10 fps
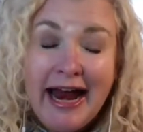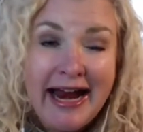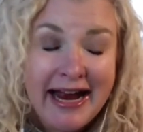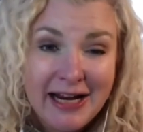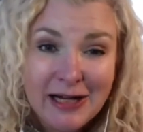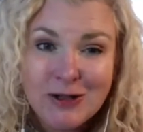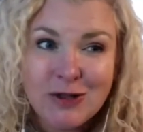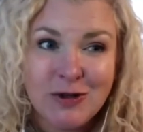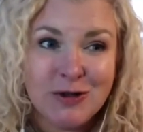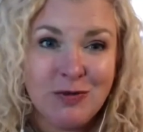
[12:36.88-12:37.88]
And I
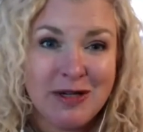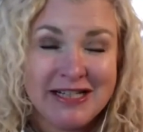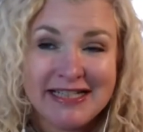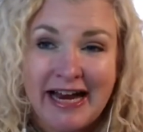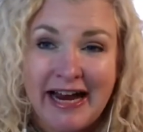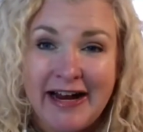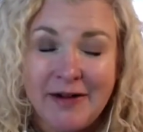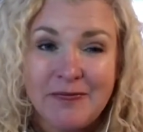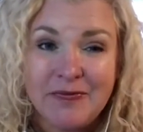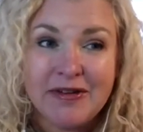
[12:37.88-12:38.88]
just also want to
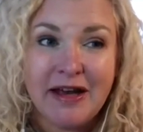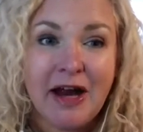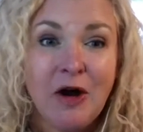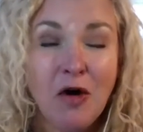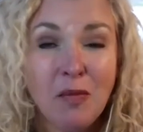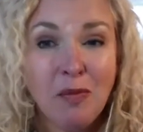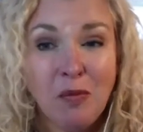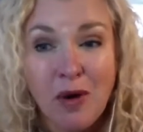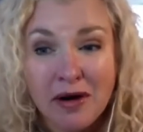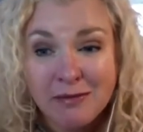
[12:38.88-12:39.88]
say, I hope
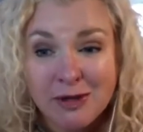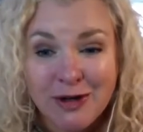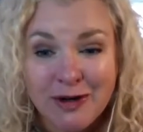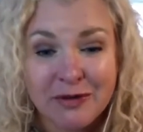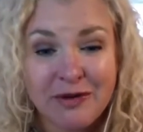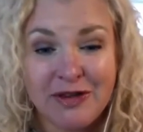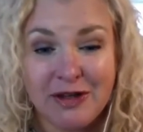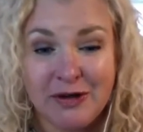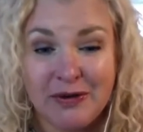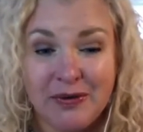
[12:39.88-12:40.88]
what I'm sharing with
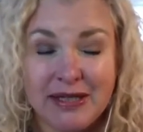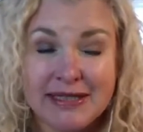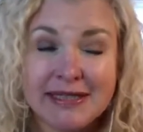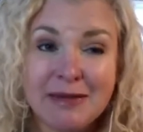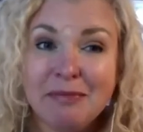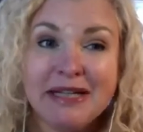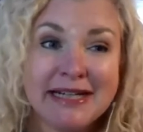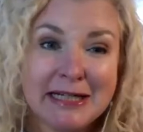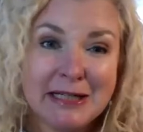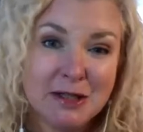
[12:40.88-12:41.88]
you is simply
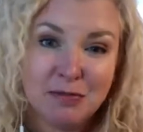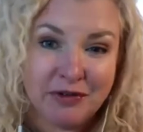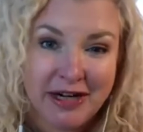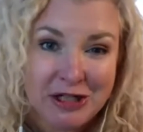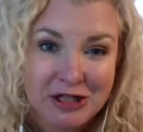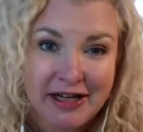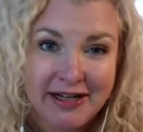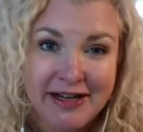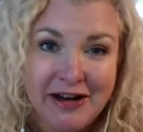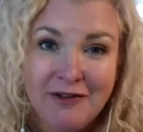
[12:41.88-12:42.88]
an
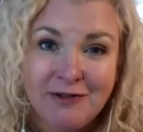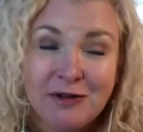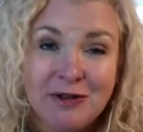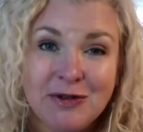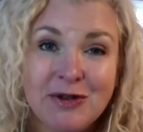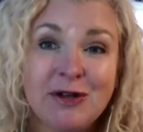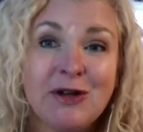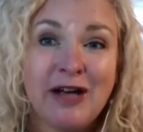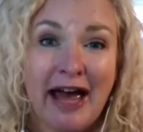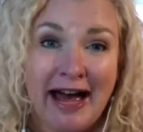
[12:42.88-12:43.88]
inspiration for you to
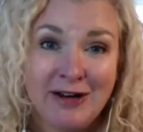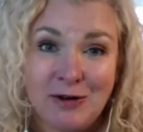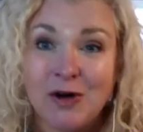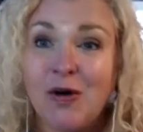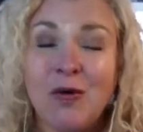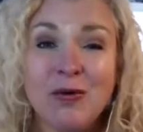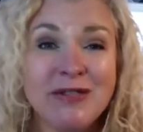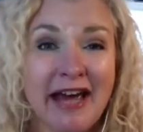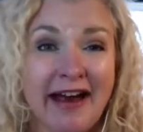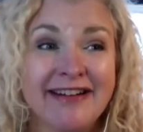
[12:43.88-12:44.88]
look at your
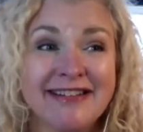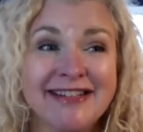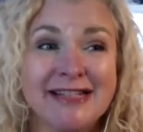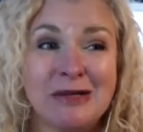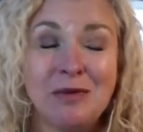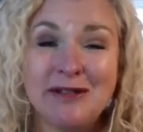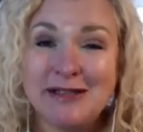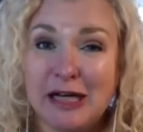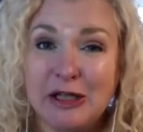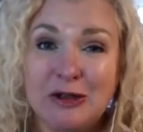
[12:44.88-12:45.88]
own texts, the
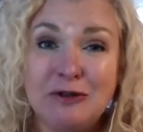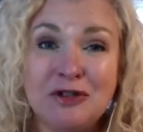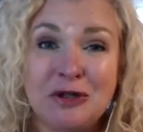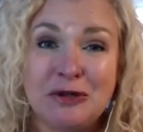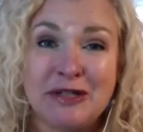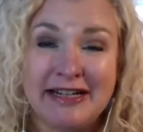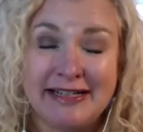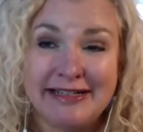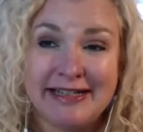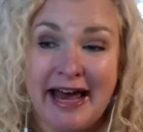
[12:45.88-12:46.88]
ones that you've chosen,
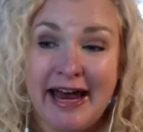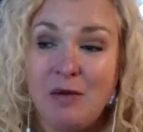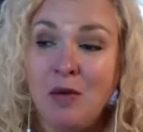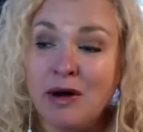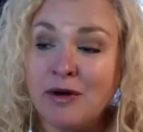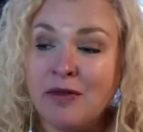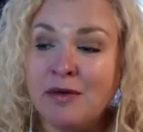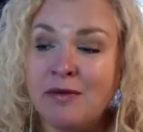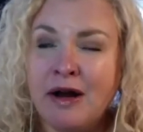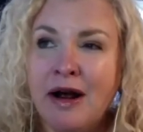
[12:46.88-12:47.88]
and say, what are
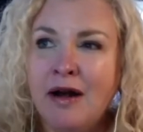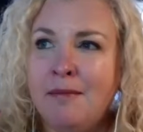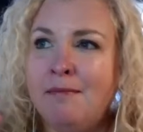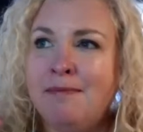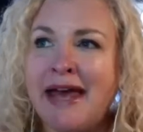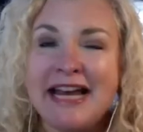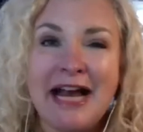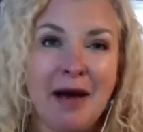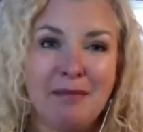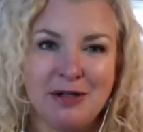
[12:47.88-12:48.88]
the
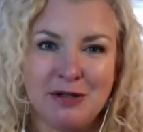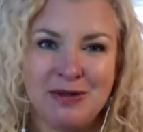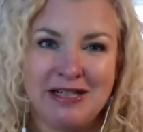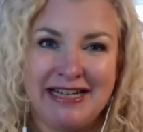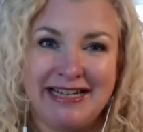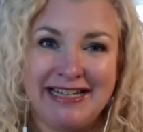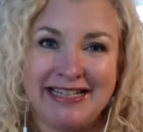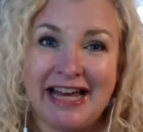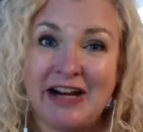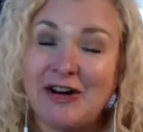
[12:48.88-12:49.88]
many
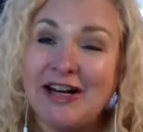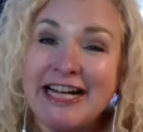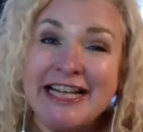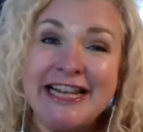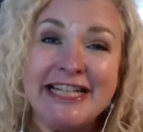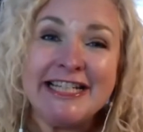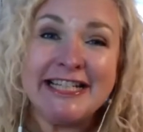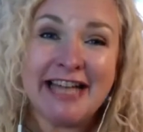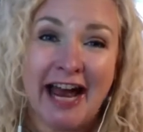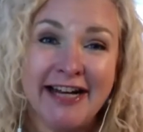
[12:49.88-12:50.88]
opportunities that are in
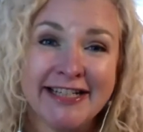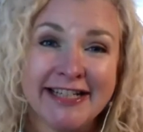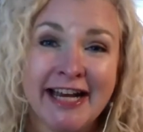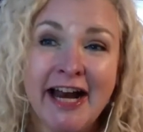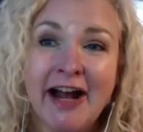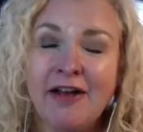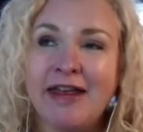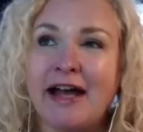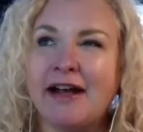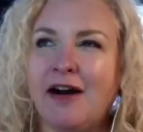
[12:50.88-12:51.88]
this text
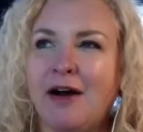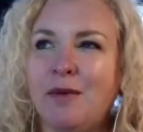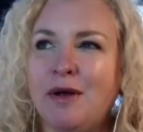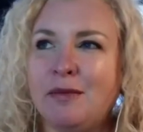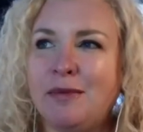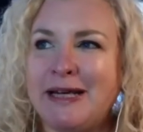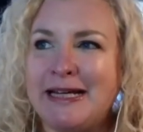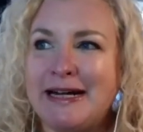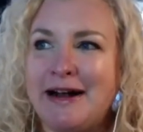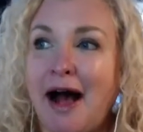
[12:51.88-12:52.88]
that will
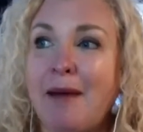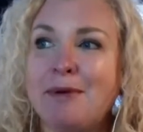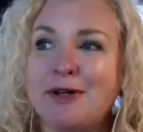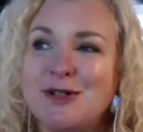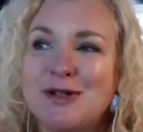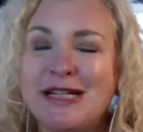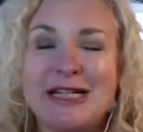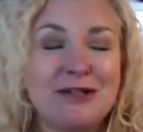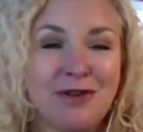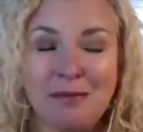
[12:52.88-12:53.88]
be
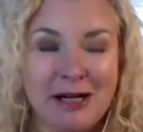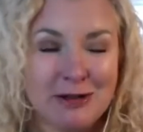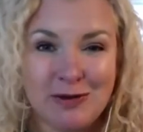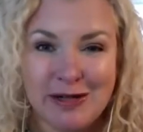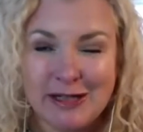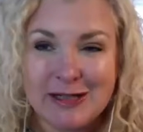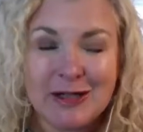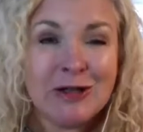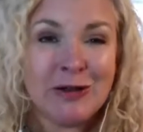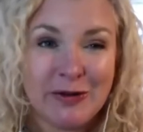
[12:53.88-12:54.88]
opportunities for my students
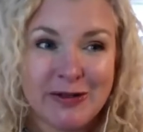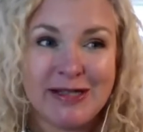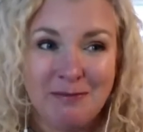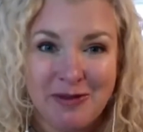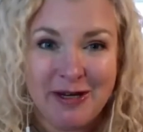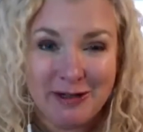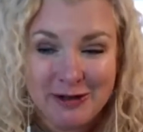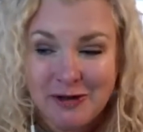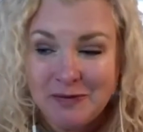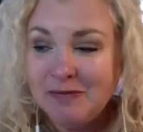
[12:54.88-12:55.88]
to learn something
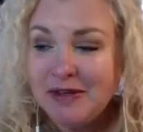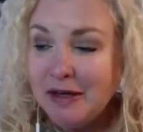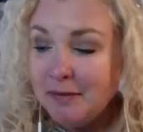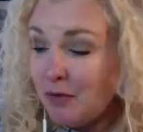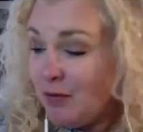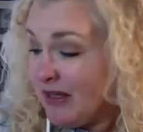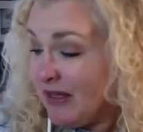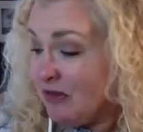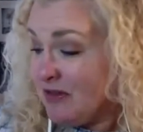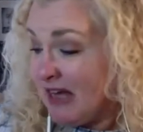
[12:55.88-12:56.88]
new, but
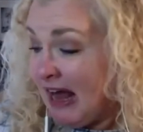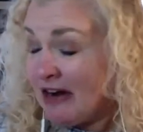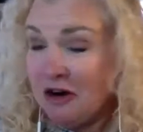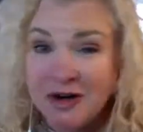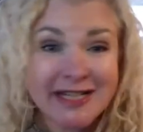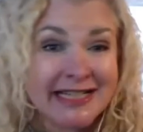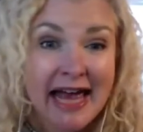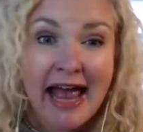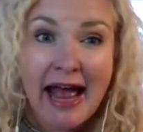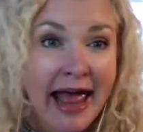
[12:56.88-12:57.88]
within those categories
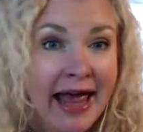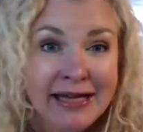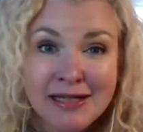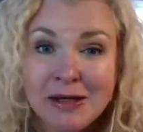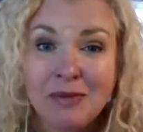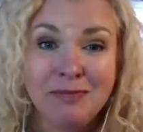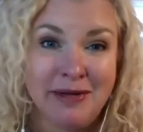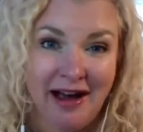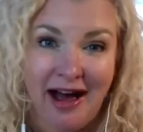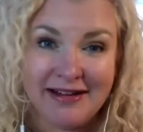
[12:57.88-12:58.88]
and
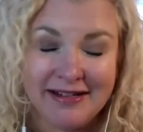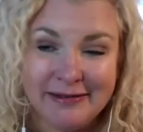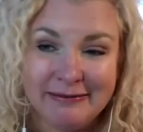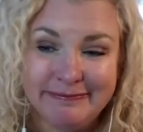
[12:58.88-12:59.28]
beyond.